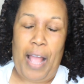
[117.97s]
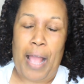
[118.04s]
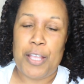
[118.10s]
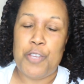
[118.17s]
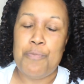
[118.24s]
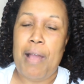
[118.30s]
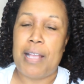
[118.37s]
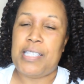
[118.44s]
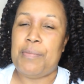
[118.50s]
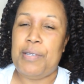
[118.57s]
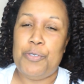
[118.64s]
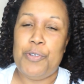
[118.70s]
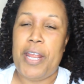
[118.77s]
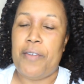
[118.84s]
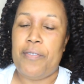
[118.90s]
I, you might see me
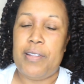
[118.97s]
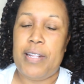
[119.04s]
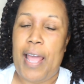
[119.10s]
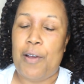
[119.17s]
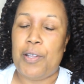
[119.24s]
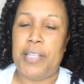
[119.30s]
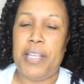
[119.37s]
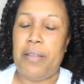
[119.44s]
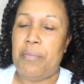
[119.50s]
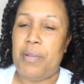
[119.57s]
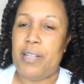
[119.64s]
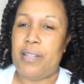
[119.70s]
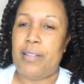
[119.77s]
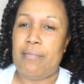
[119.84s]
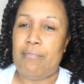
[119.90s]
do that every now and then,
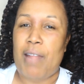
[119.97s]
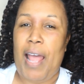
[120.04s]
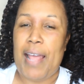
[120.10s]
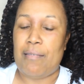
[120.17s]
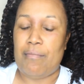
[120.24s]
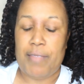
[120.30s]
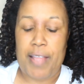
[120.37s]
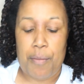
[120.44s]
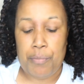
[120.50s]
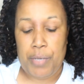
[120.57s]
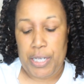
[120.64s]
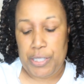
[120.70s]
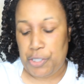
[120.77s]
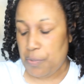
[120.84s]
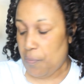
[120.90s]
but not that
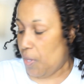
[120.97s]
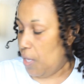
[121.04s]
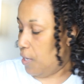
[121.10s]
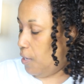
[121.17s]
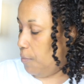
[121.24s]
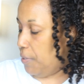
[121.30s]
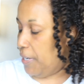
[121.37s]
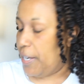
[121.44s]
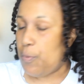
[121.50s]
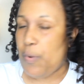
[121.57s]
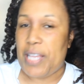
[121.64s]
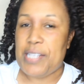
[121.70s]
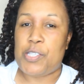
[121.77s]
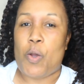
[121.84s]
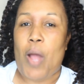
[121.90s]
much. But
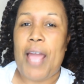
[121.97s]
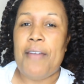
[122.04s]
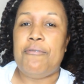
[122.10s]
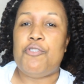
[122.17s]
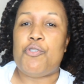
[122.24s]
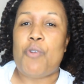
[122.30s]
anyway, so I've